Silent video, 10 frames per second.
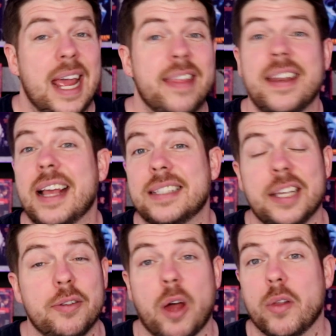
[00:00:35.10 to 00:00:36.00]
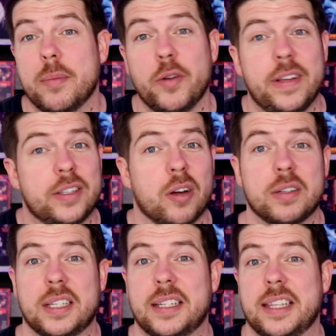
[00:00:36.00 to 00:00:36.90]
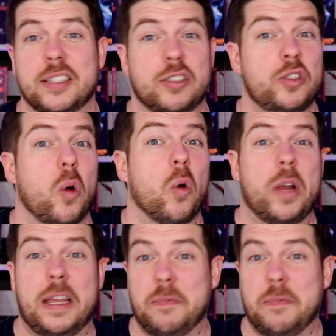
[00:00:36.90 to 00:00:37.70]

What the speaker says: and the next thing you know, the movie turns into this gory